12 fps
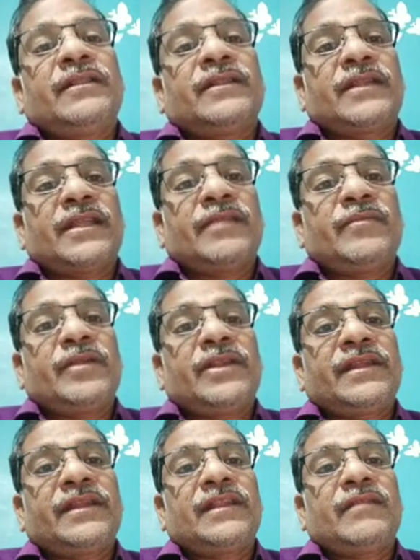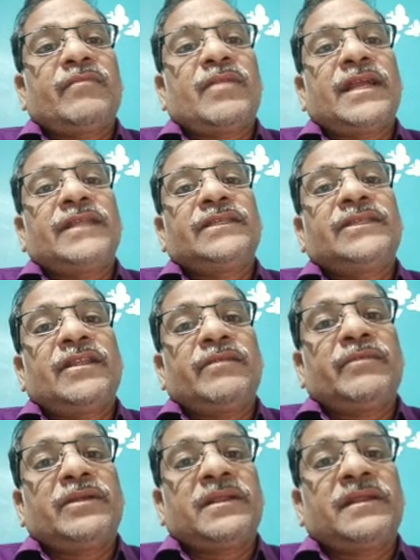That alimentary canal, branched
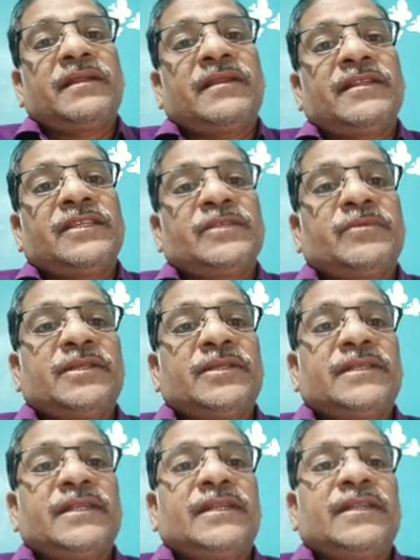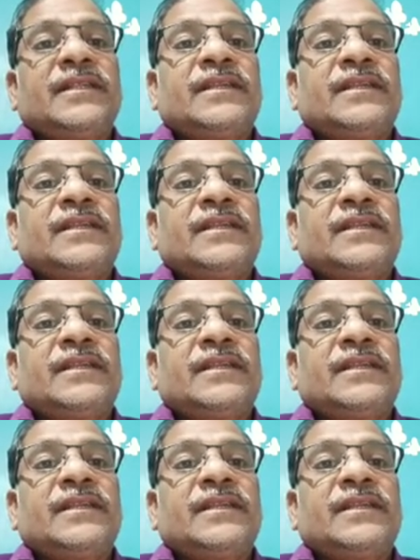alimentary canal is present,